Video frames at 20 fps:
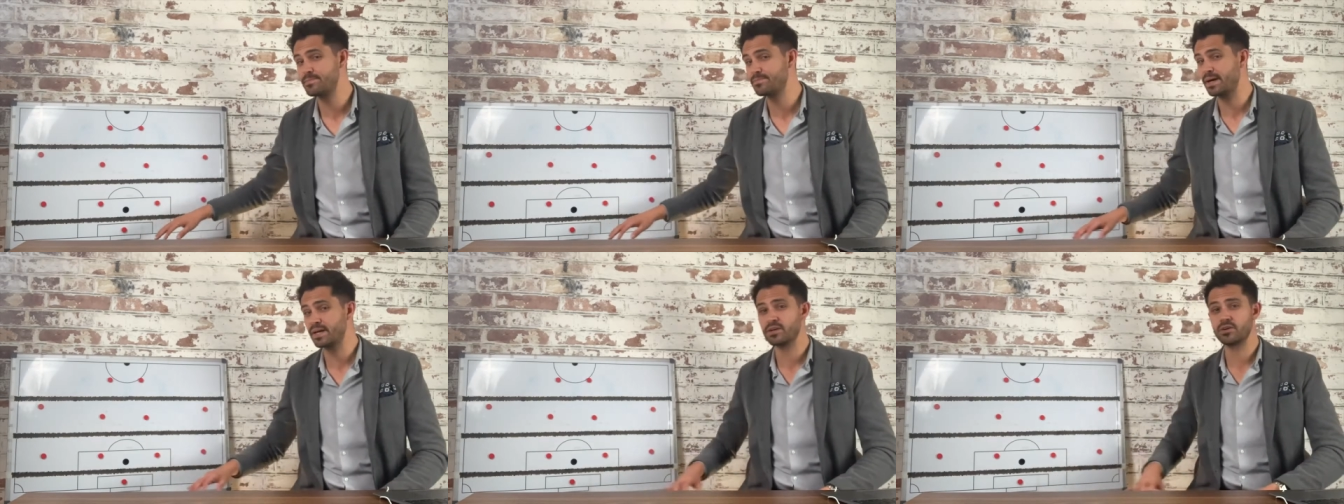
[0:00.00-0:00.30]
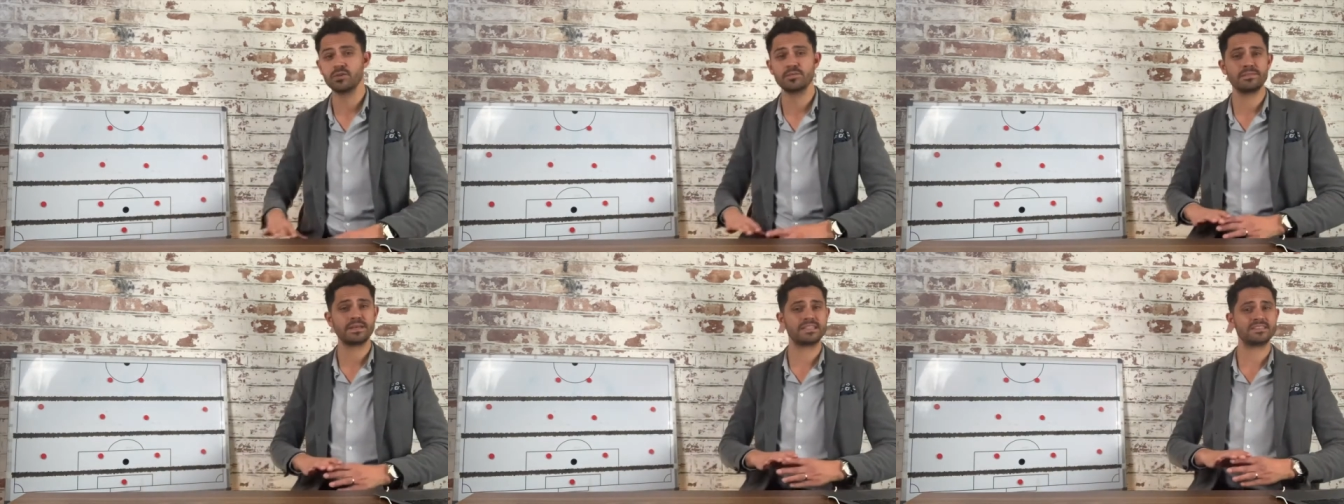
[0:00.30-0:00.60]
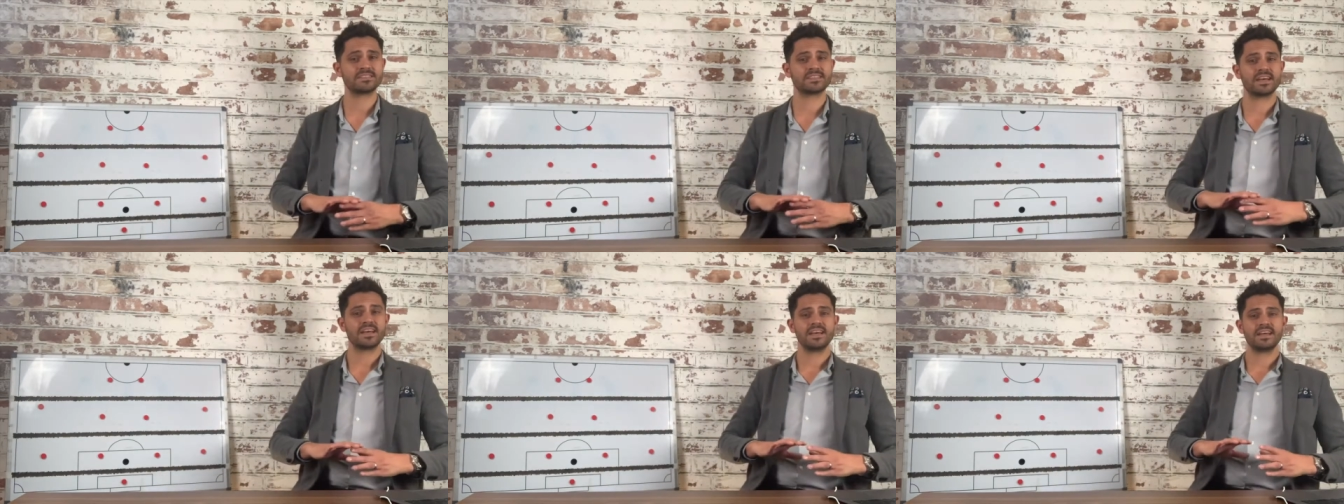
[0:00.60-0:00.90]
By all
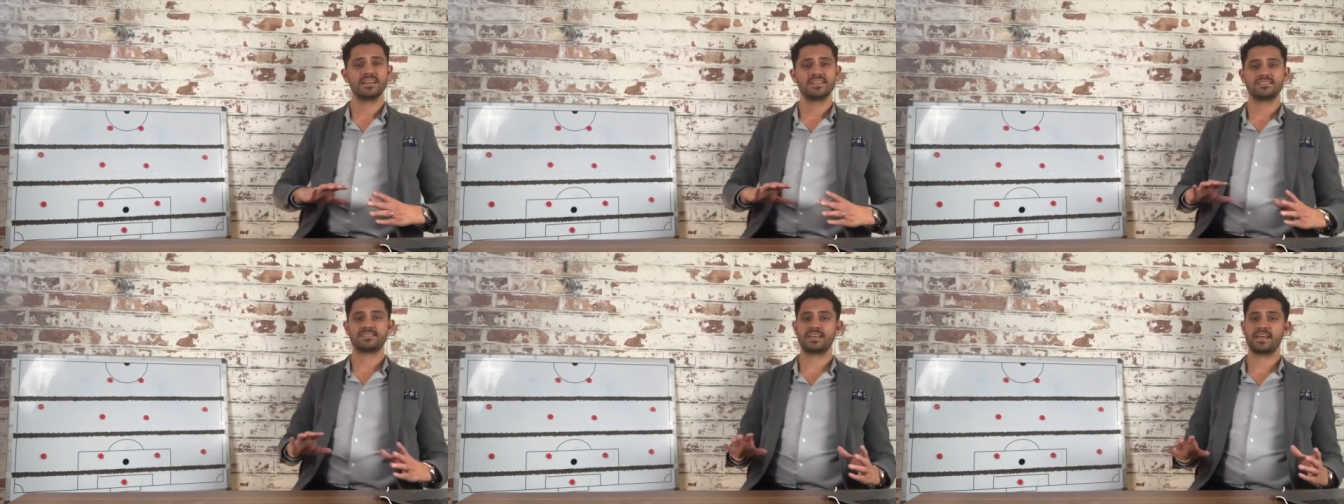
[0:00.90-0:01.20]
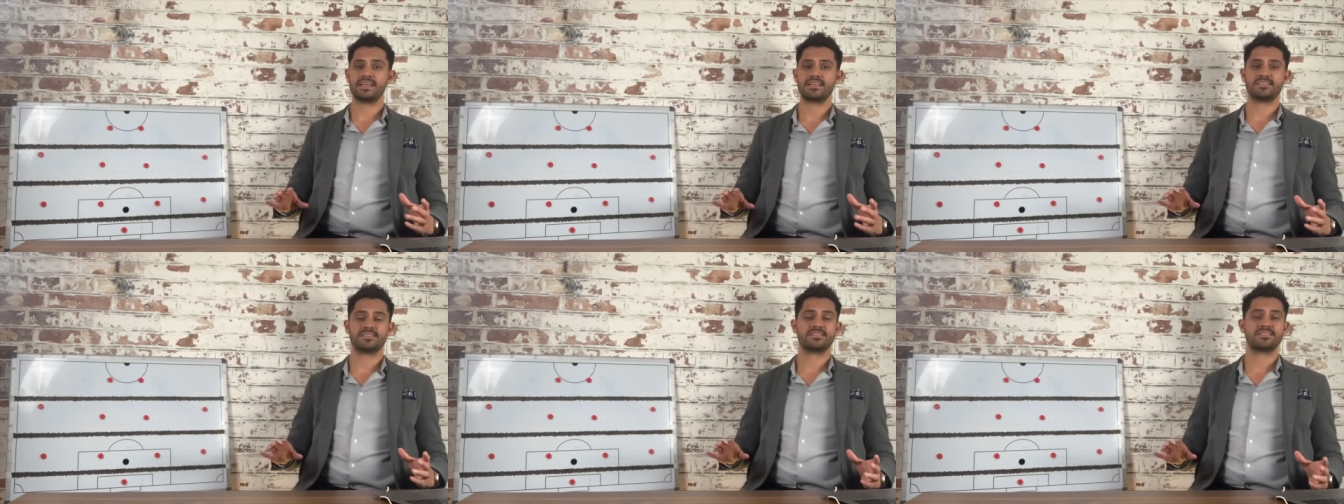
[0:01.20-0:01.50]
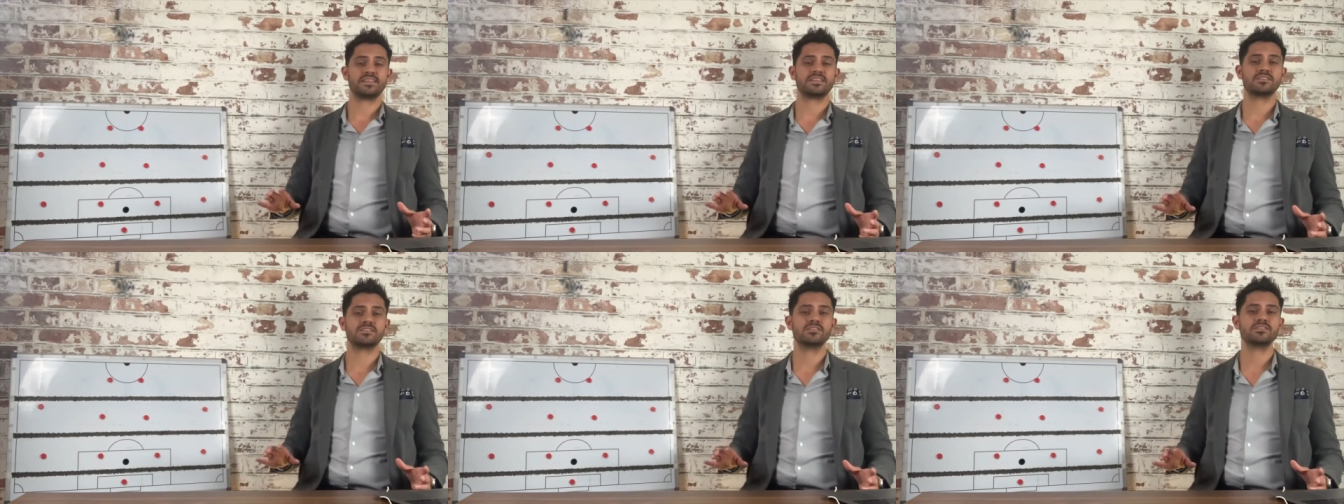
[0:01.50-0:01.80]
means, take
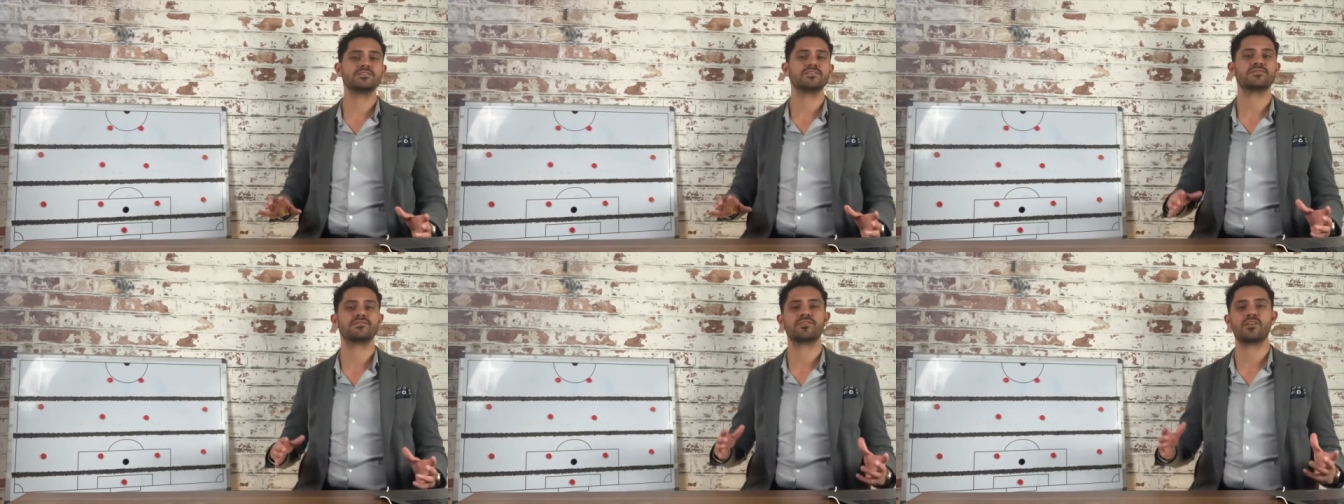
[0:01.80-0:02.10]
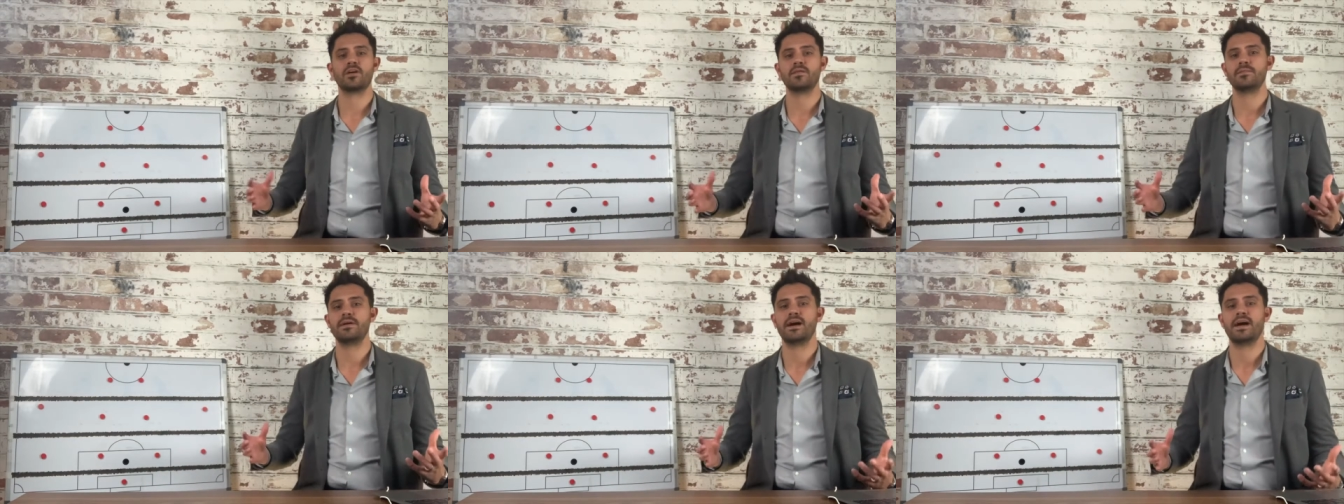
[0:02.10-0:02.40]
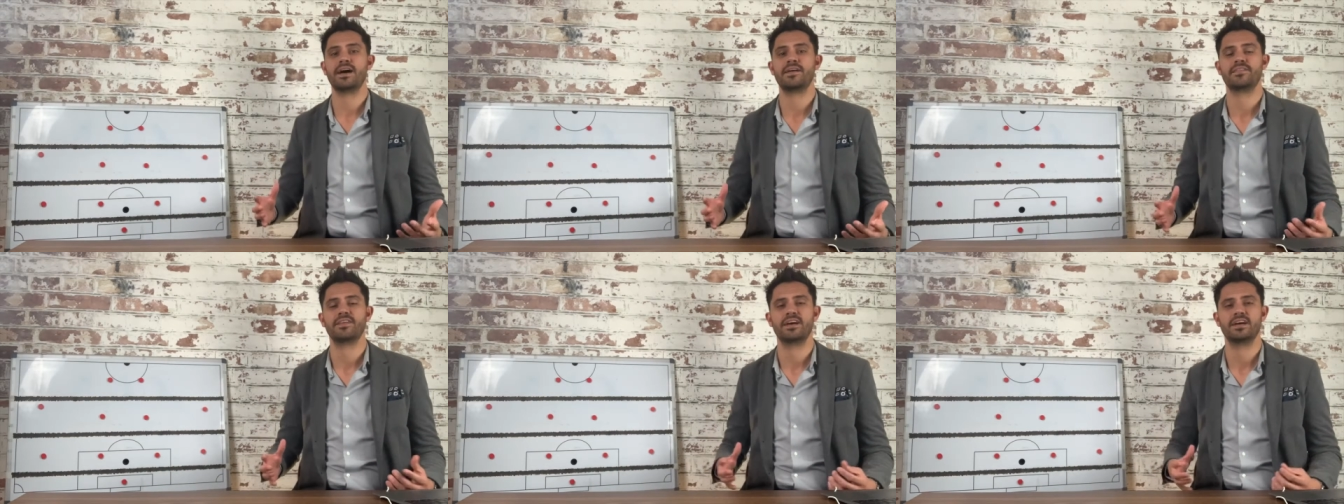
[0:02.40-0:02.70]
signals from
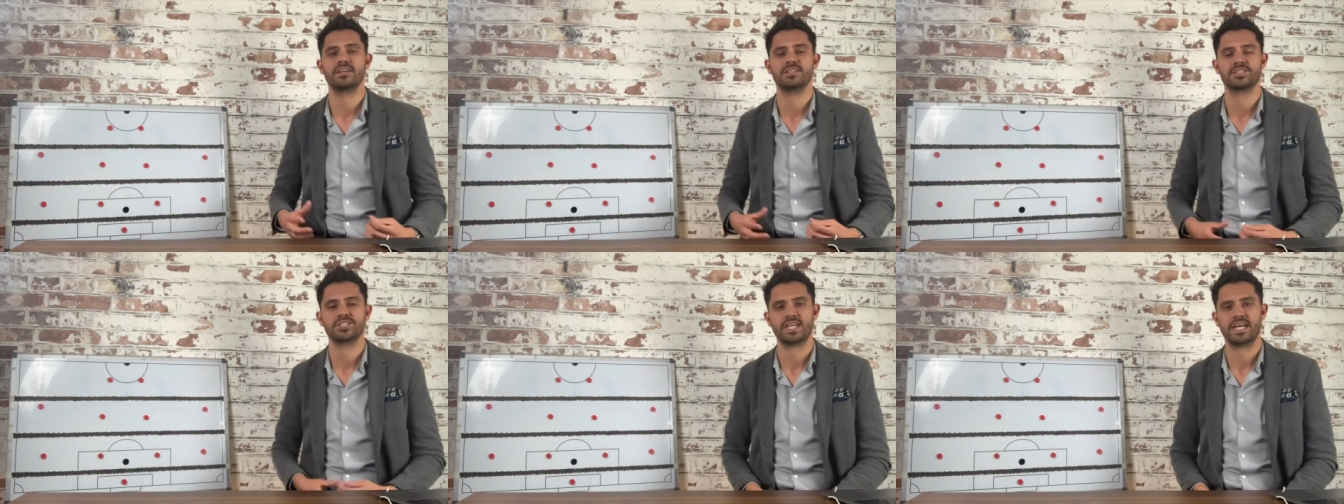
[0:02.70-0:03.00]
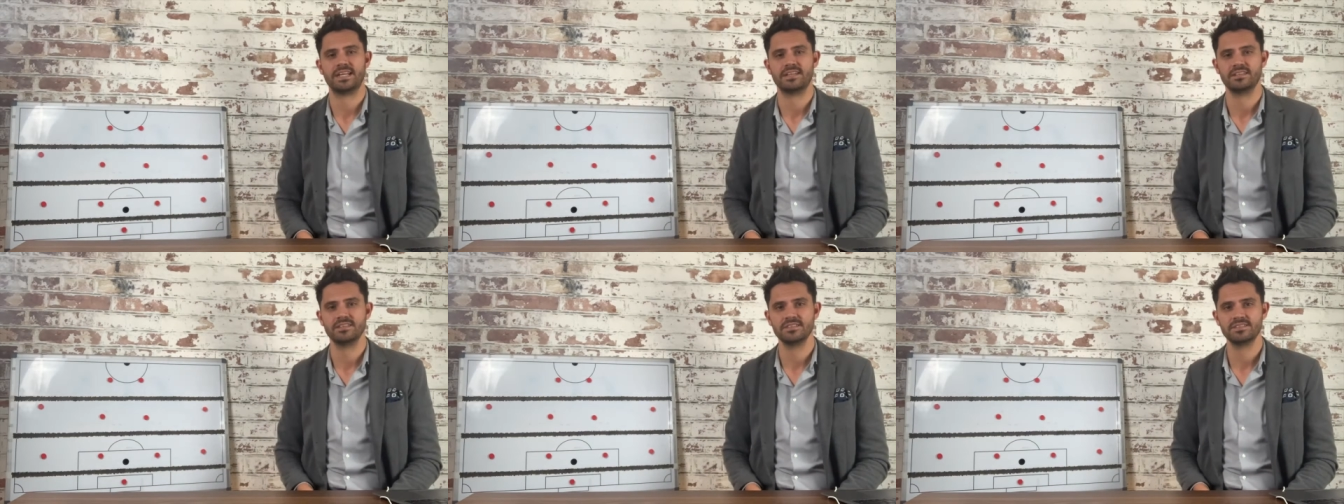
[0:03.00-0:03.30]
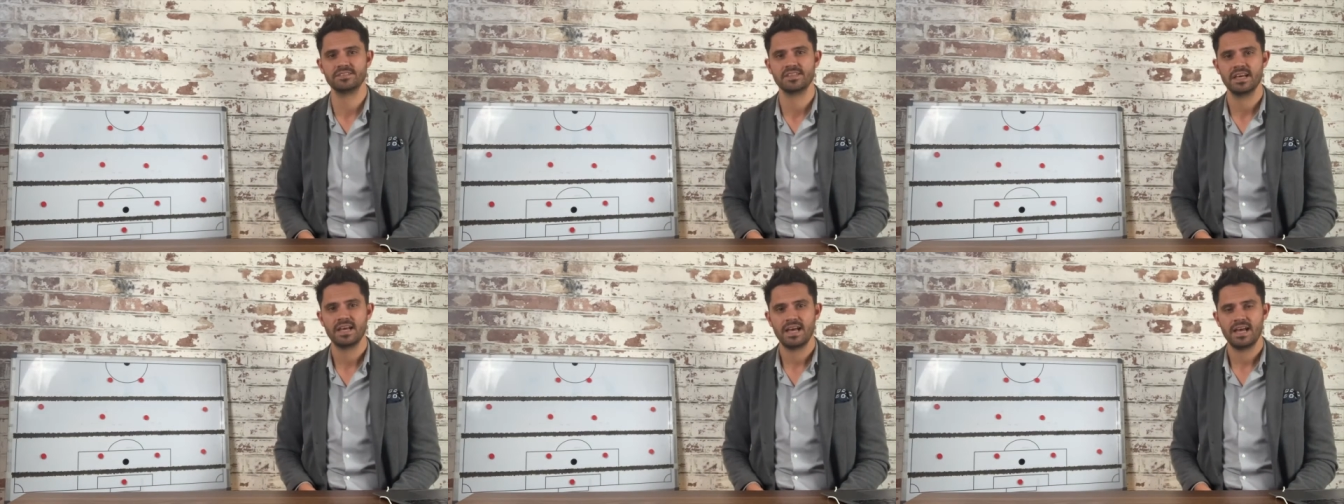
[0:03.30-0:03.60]
other channels,